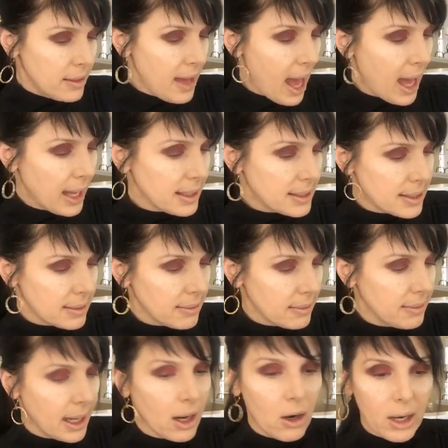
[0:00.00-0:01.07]
that
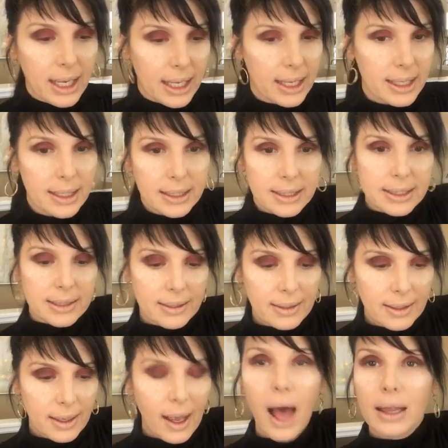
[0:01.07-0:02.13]
there is
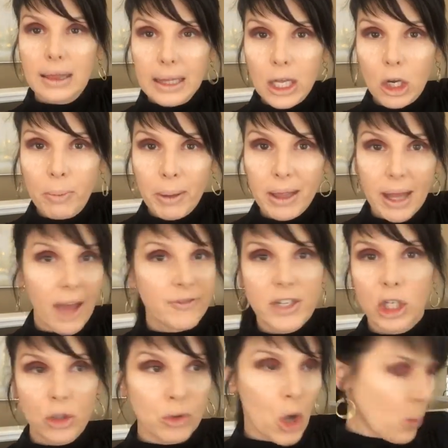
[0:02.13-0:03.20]
a little bit left
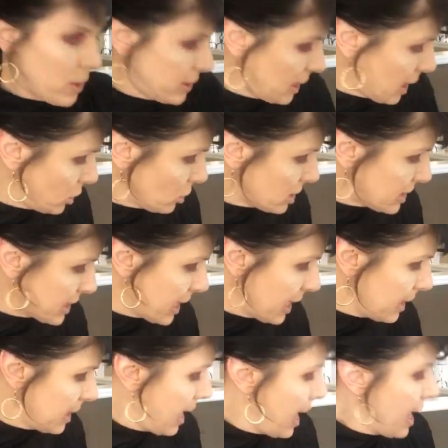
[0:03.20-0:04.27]
and you don't want that on your
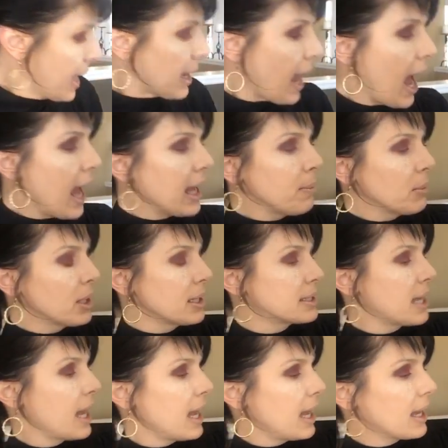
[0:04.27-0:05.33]
skin. I am gonna
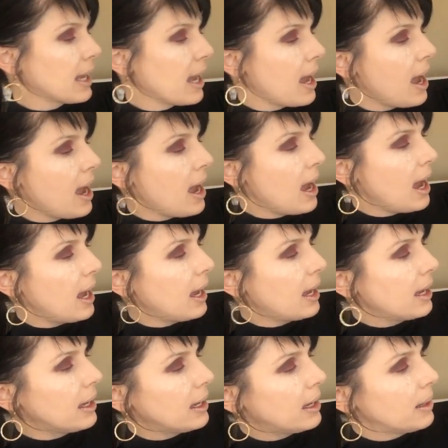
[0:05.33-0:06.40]
take,
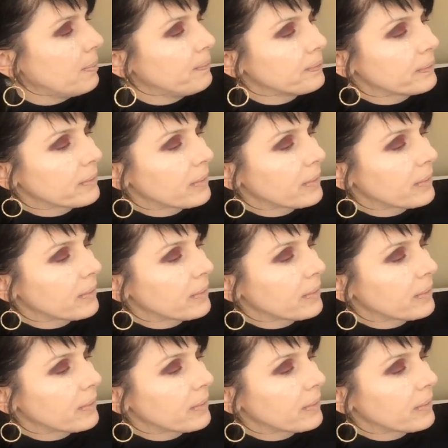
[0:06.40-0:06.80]
I